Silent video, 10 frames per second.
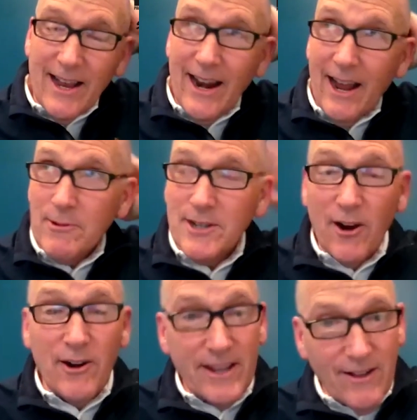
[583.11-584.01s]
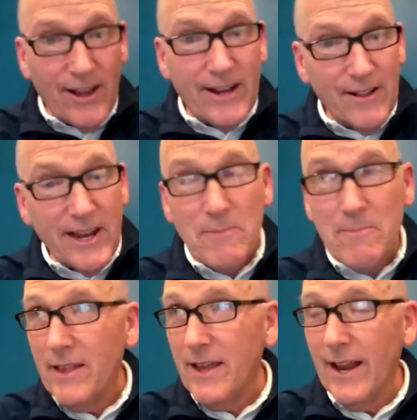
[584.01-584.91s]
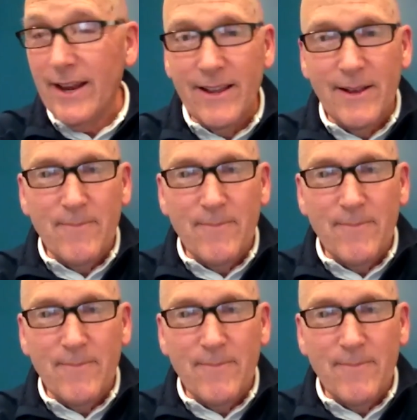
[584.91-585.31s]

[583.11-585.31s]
I was already like clean by then,